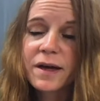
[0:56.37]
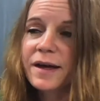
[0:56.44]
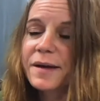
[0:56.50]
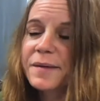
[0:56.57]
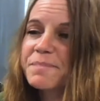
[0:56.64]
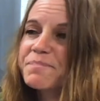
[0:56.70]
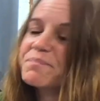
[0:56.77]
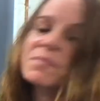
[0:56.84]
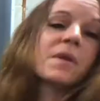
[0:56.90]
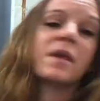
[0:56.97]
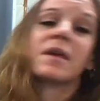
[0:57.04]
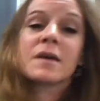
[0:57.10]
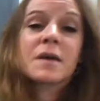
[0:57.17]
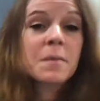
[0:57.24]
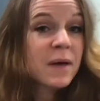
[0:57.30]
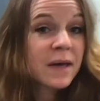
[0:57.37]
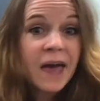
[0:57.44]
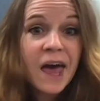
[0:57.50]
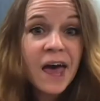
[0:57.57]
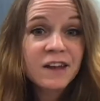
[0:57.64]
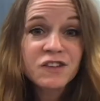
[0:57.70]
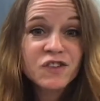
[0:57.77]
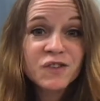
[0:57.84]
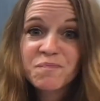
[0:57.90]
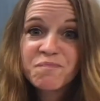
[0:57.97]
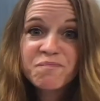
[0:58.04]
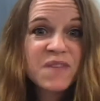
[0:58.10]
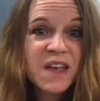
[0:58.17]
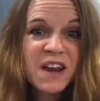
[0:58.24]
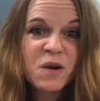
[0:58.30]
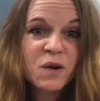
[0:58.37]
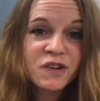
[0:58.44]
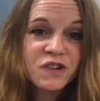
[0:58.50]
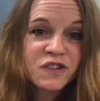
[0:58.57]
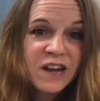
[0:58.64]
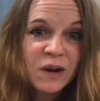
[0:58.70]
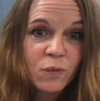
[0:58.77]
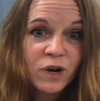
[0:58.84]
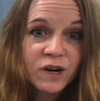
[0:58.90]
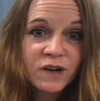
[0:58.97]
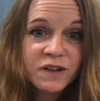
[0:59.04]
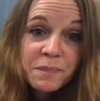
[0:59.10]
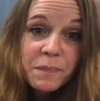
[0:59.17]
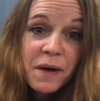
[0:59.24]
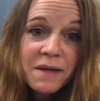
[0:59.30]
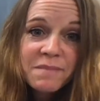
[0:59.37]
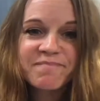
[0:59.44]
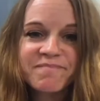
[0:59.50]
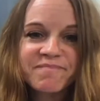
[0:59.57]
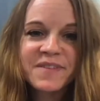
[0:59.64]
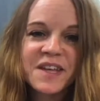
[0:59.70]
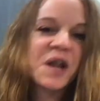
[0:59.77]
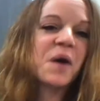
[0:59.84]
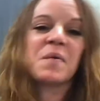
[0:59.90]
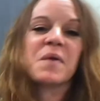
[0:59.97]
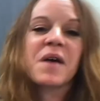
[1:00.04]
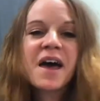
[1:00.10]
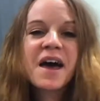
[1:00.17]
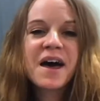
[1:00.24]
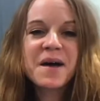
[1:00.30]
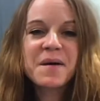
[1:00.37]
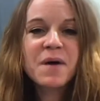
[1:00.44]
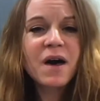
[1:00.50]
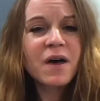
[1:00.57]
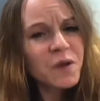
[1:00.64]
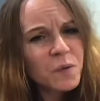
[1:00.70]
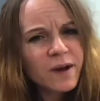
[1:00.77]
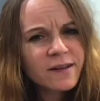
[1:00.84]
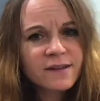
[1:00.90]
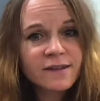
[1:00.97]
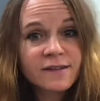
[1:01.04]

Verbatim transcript: Um, my cats, they don't understand words, but you know, um, otherwise it's